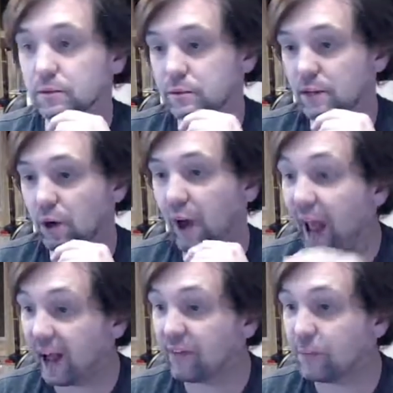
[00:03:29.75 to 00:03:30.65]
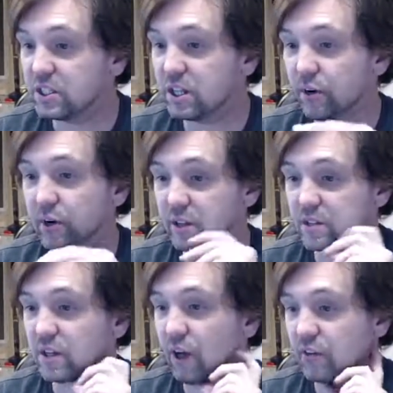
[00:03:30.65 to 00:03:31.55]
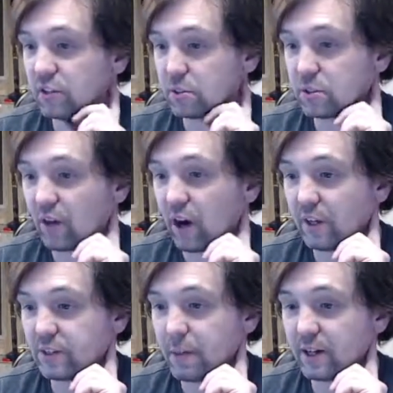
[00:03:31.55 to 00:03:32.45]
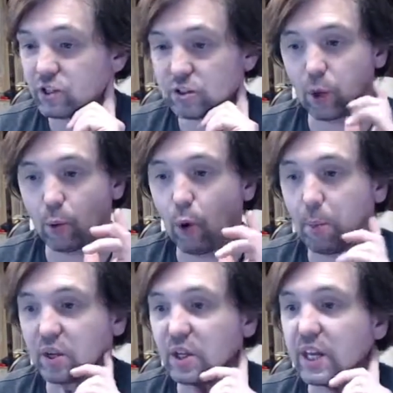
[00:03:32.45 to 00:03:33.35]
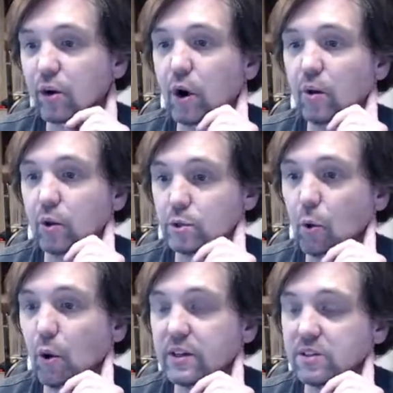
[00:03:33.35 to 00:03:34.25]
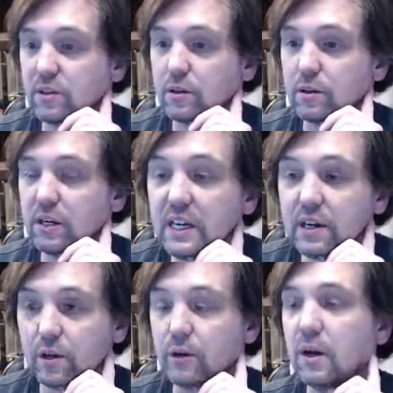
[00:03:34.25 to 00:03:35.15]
you know, and the material itself in terms of all the dimensions, so I won't beleaguer all those points here.